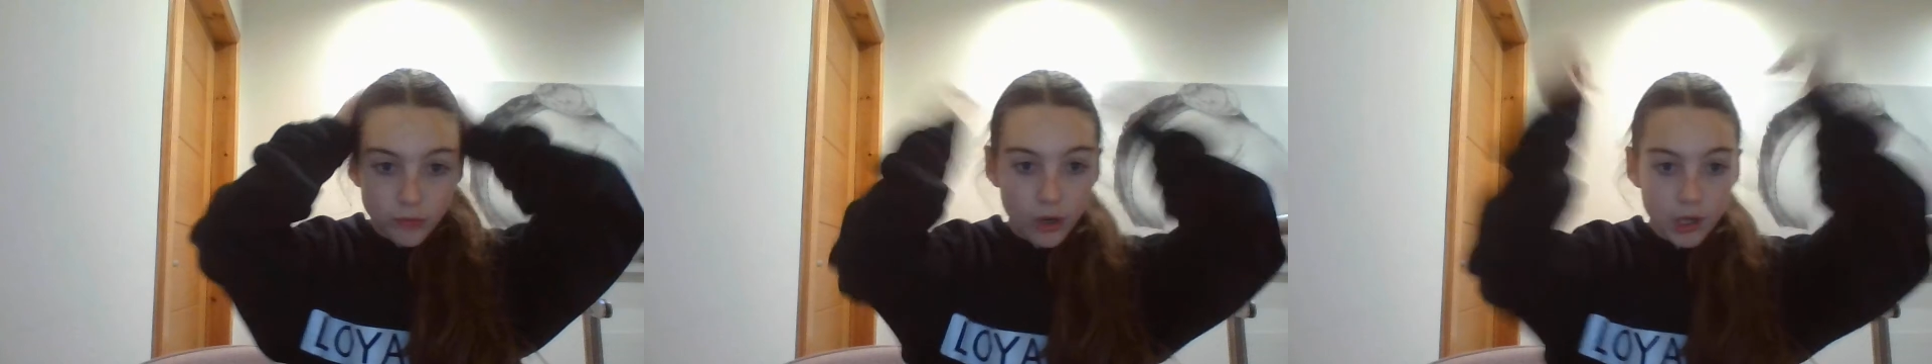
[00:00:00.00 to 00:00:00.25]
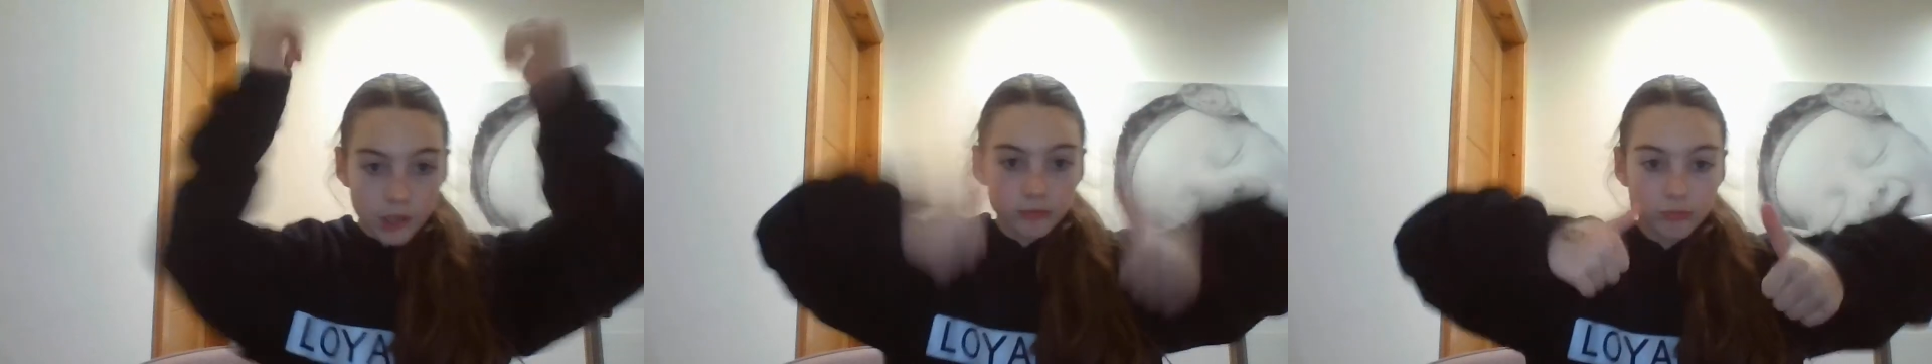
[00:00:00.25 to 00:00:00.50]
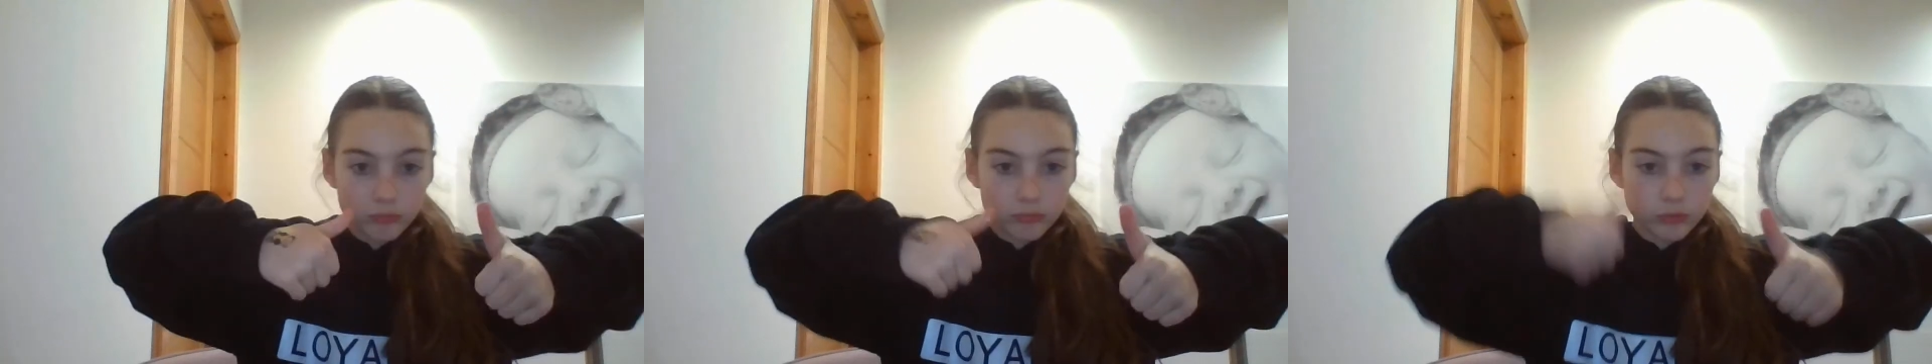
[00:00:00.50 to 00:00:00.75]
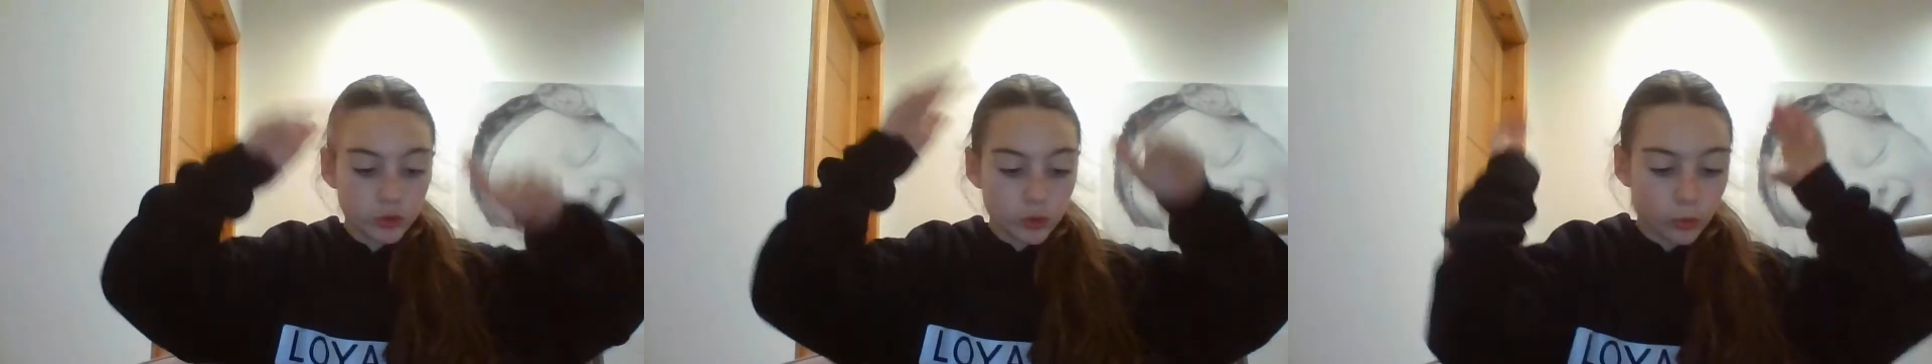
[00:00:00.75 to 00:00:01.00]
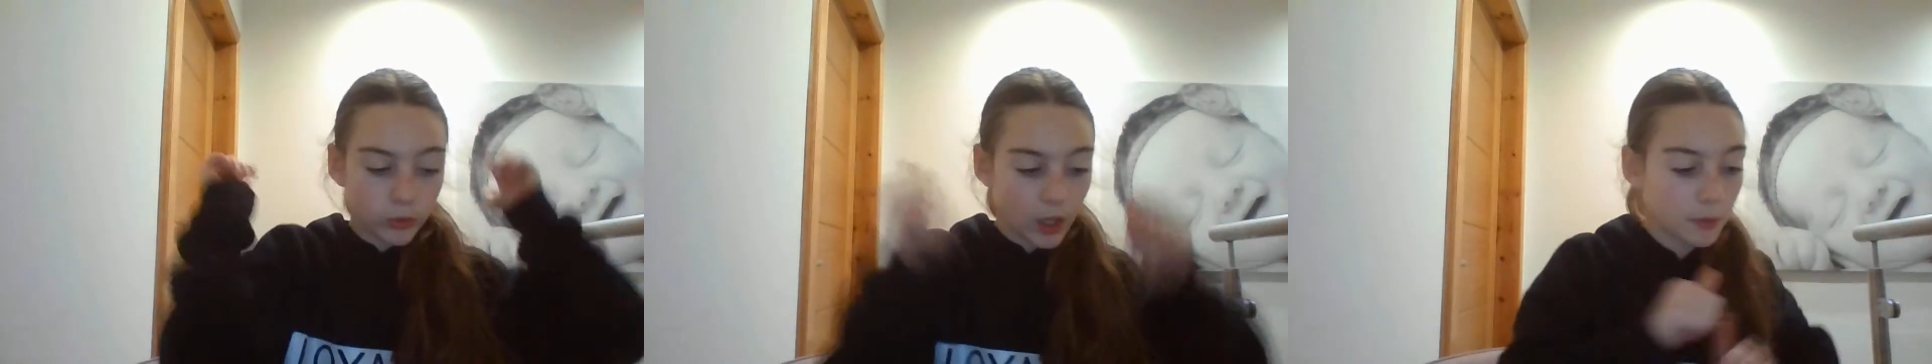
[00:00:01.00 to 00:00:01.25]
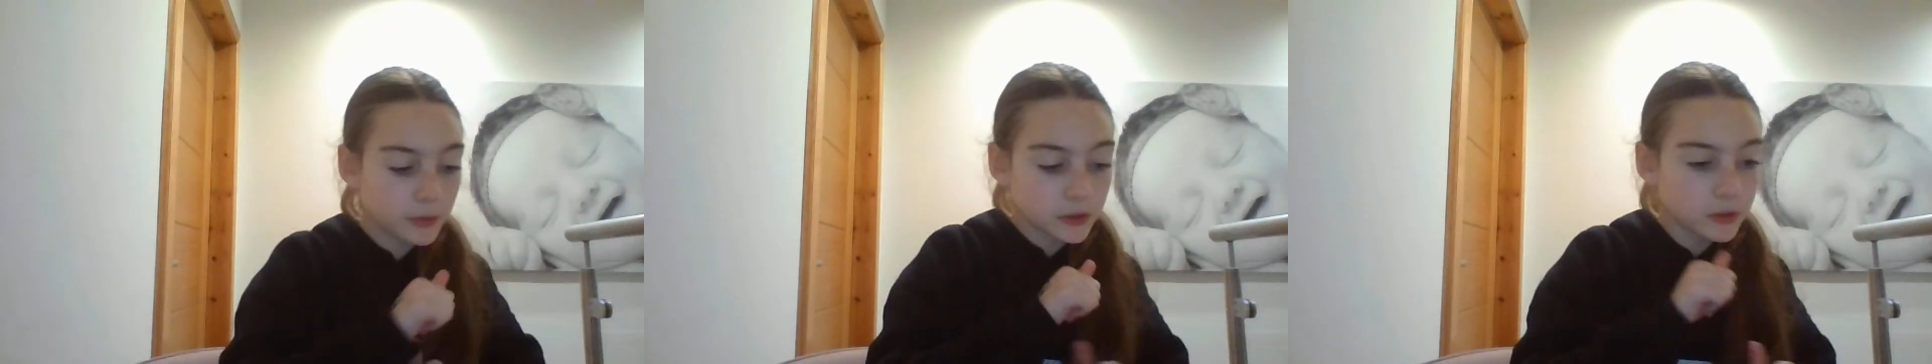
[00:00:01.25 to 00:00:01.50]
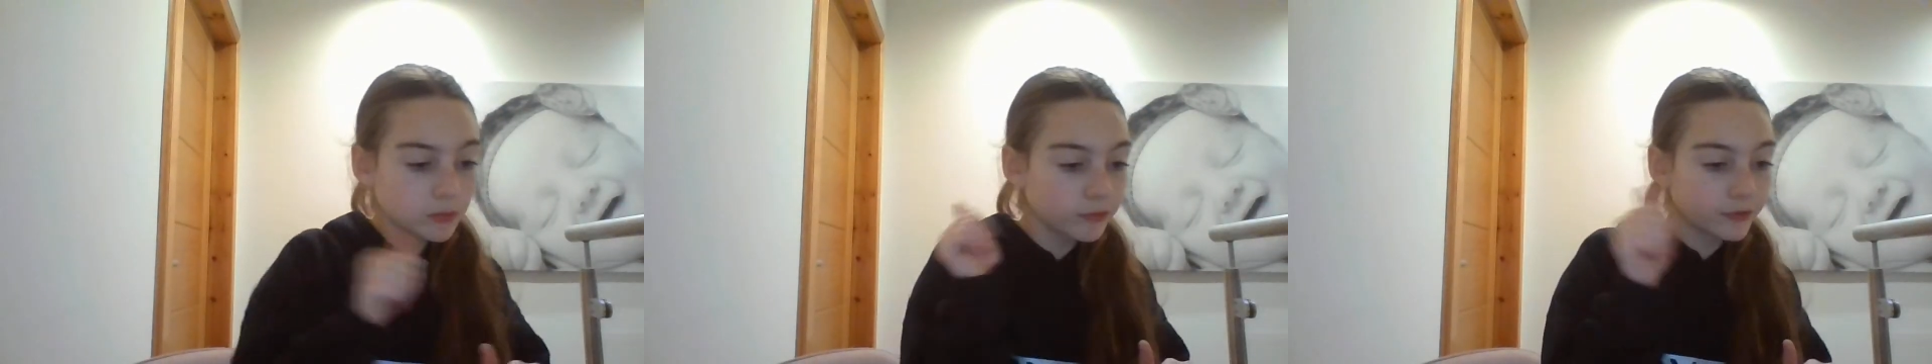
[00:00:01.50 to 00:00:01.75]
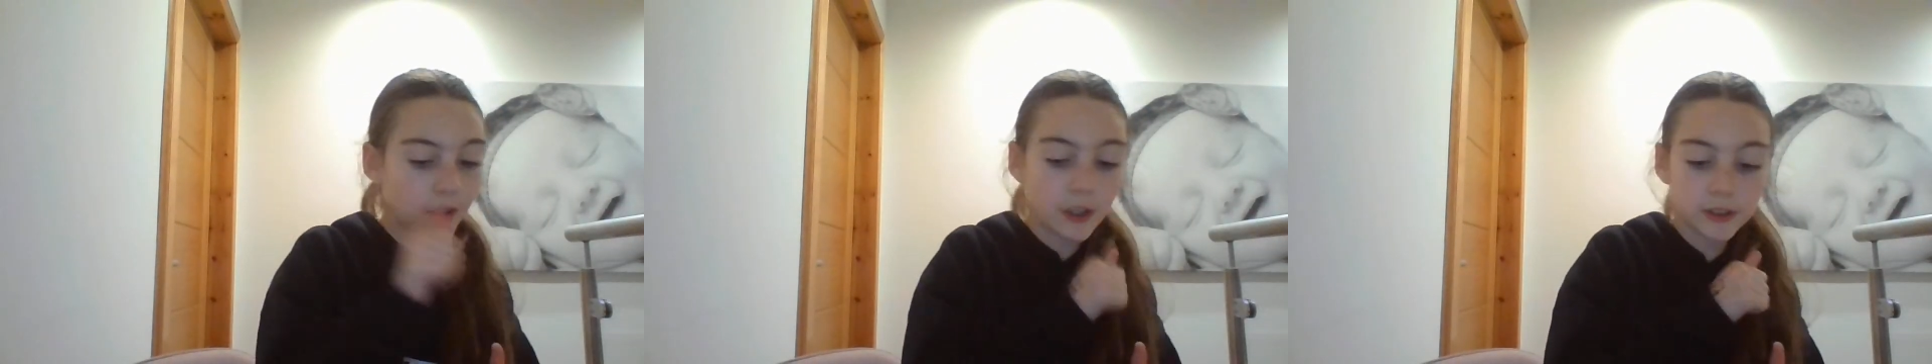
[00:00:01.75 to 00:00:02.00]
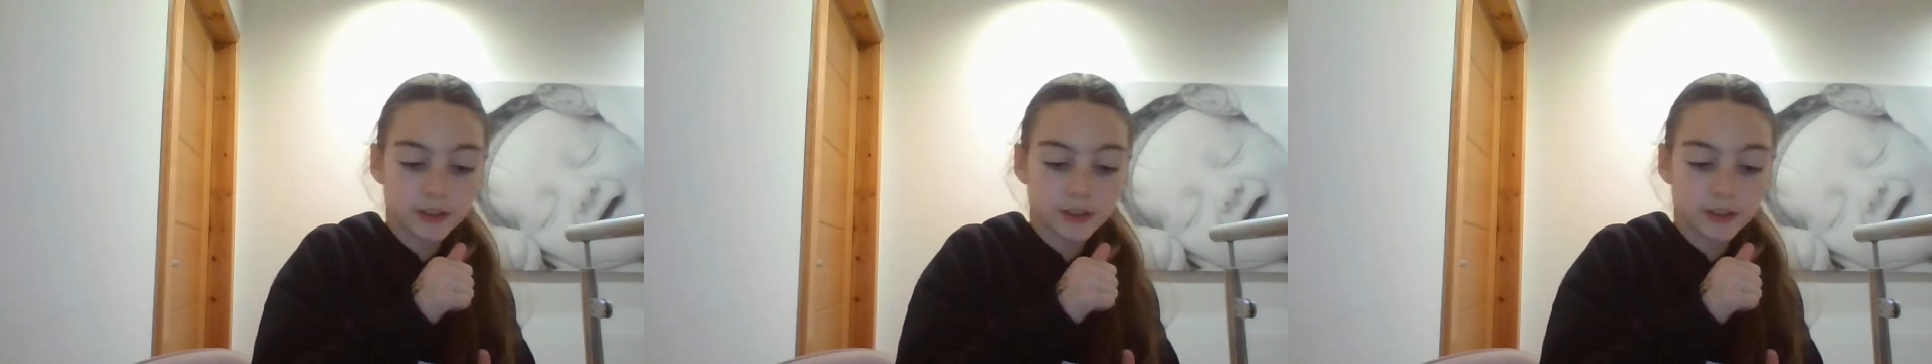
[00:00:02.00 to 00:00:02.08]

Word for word: Alright. So that was very